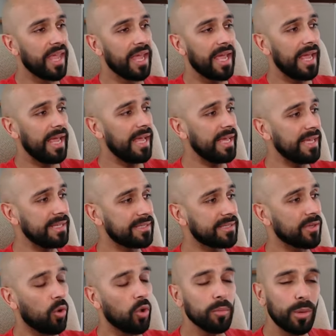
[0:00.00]

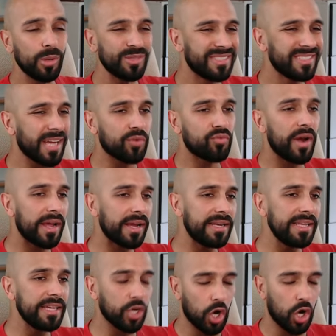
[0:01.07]
is almost
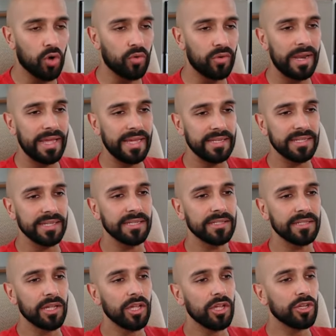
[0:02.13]
directly correlated
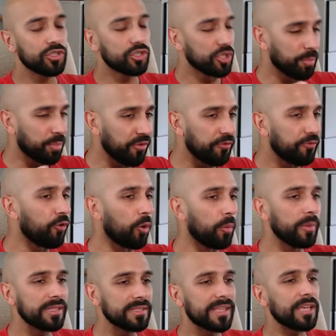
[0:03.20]
to the
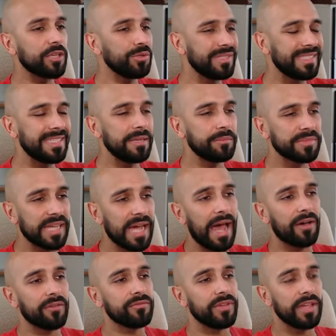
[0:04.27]
performance that you seem to
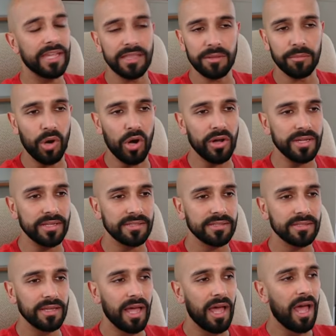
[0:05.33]
have in the
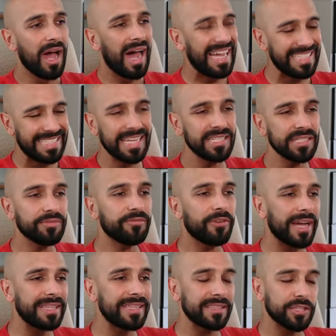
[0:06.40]
markets. I tend to
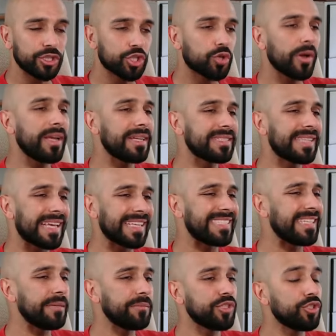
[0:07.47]
find that the traders that
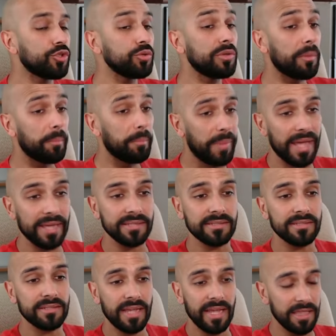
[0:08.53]
seem to do the best in the